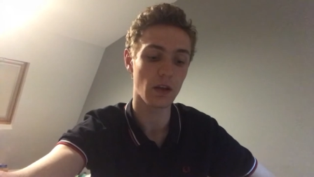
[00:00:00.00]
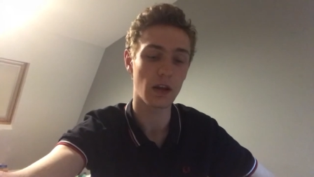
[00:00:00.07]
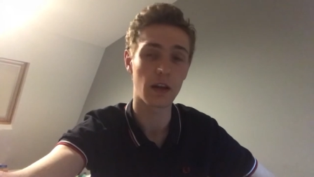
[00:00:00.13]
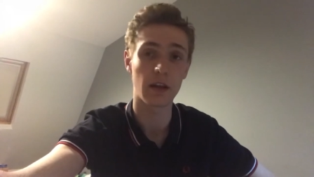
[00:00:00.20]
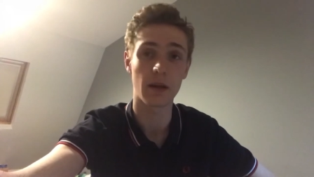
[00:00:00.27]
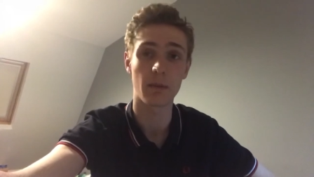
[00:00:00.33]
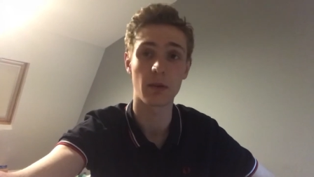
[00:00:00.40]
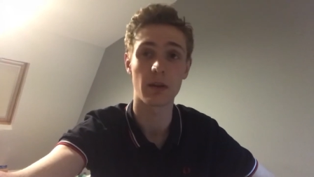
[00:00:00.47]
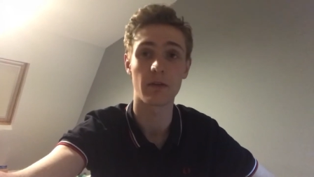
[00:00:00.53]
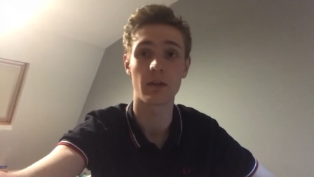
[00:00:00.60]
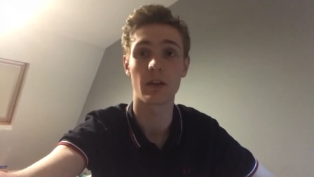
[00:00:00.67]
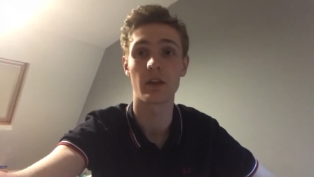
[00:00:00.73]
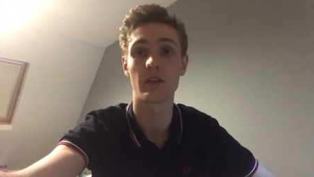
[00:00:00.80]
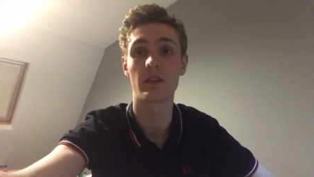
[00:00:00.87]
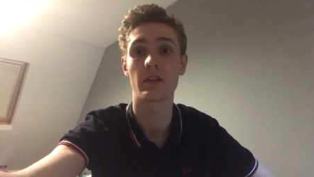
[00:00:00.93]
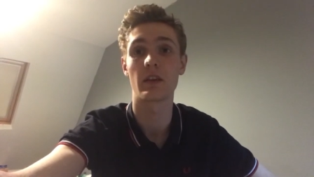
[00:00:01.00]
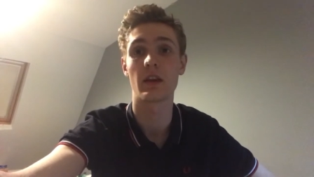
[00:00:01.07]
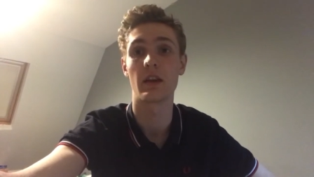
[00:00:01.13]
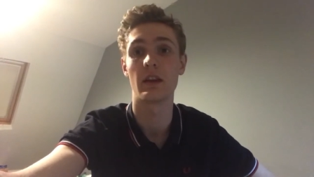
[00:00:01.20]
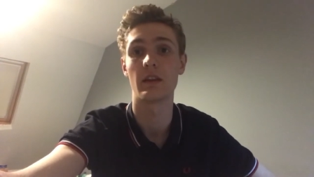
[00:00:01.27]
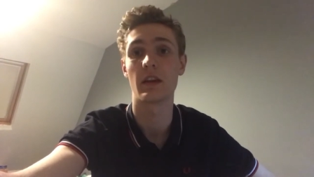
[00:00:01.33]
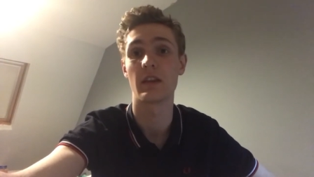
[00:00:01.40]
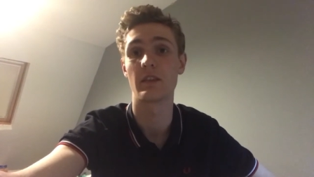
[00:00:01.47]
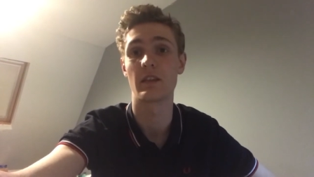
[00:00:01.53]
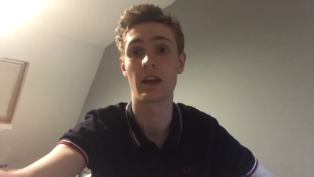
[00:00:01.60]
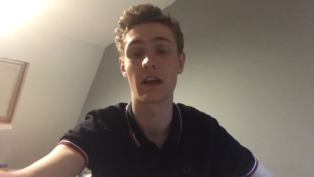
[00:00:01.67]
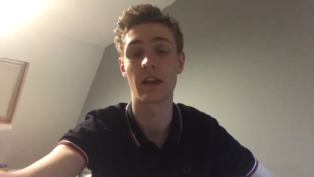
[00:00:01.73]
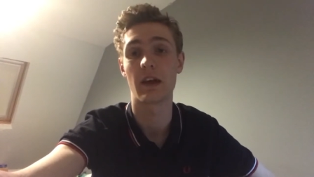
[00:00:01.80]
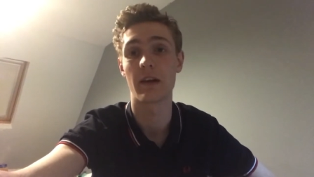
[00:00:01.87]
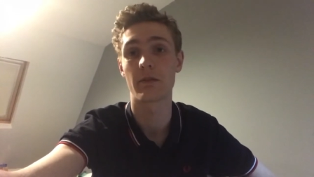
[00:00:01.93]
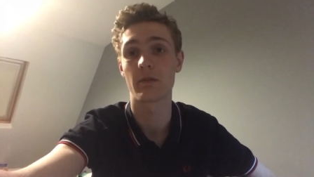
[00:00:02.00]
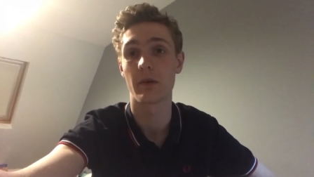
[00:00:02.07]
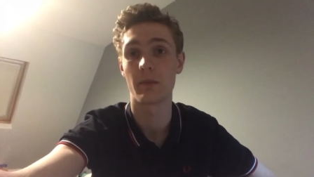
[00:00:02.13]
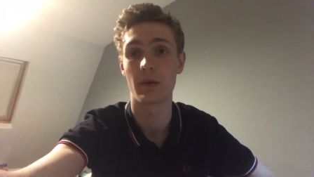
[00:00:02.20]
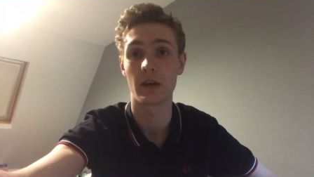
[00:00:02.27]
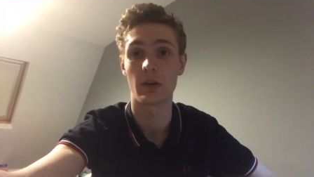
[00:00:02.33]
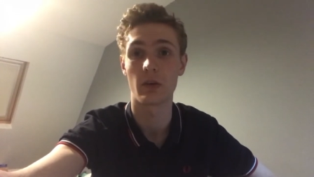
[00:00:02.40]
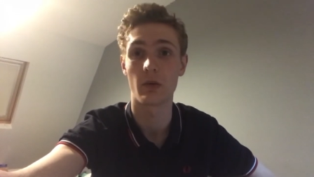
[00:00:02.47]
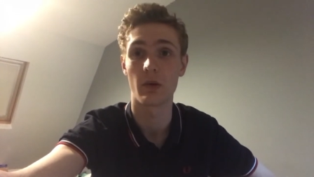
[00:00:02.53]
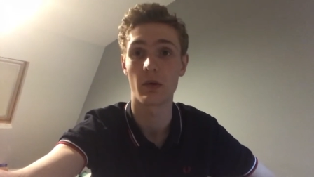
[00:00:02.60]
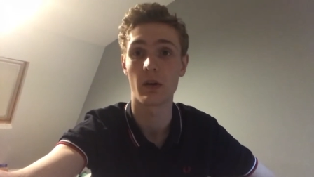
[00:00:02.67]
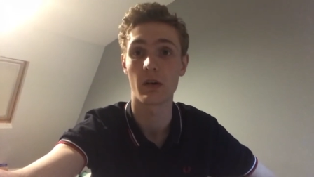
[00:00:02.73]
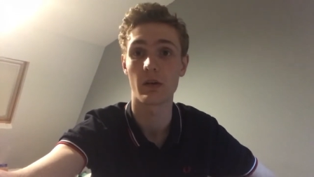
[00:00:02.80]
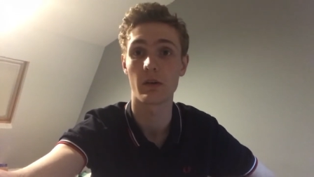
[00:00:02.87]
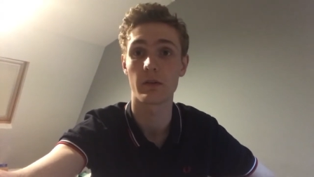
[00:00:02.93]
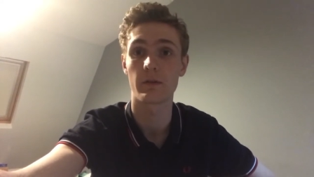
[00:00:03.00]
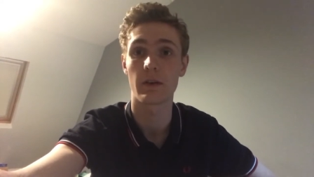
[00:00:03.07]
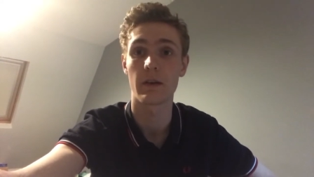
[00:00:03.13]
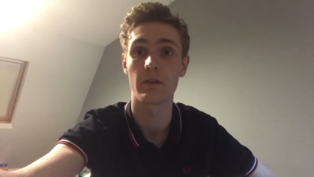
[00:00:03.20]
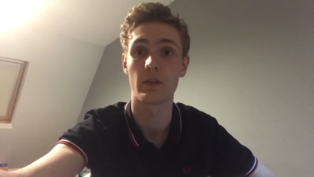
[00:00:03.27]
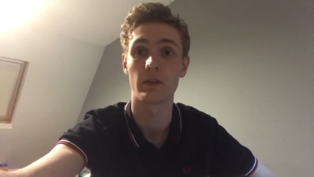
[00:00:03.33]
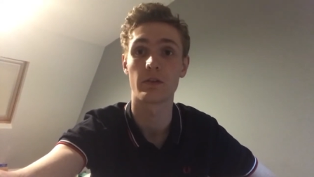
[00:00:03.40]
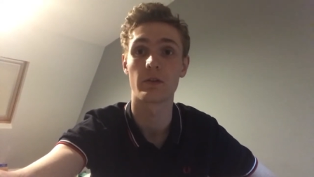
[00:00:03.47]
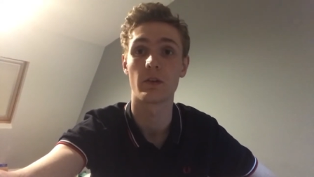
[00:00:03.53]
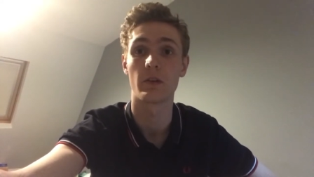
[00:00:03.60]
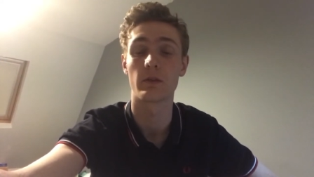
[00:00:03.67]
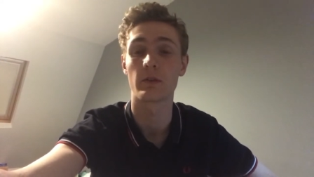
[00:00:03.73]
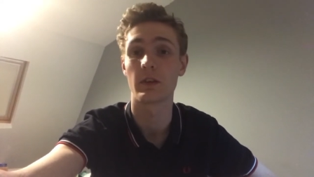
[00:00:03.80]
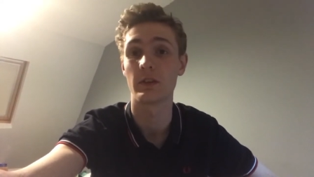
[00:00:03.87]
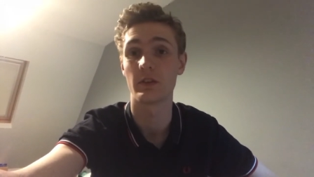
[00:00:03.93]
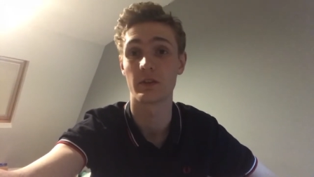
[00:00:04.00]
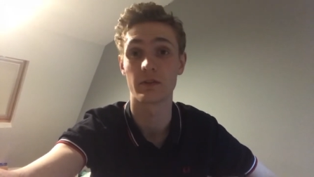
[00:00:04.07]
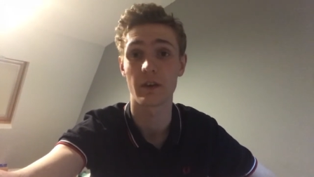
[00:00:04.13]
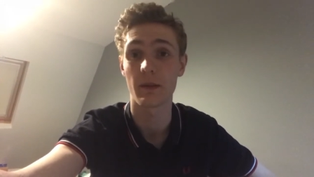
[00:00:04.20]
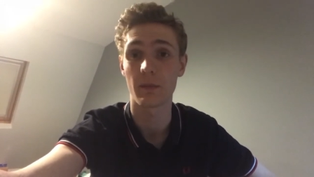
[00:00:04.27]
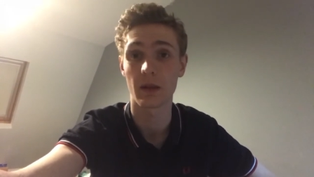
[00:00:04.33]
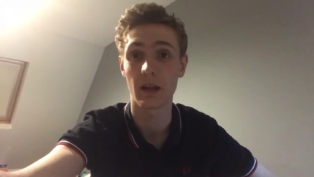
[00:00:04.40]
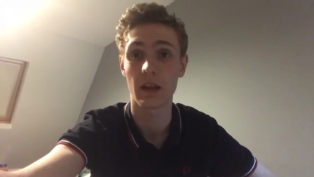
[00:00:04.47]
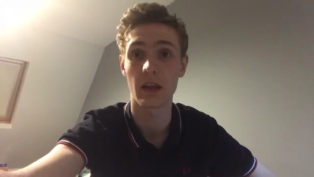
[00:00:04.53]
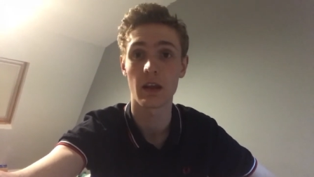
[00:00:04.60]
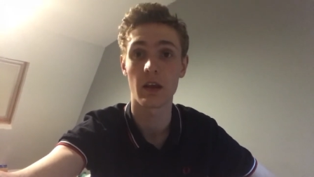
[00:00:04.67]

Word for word: And I believe that in day-to-day life, when we do favours for friends or family,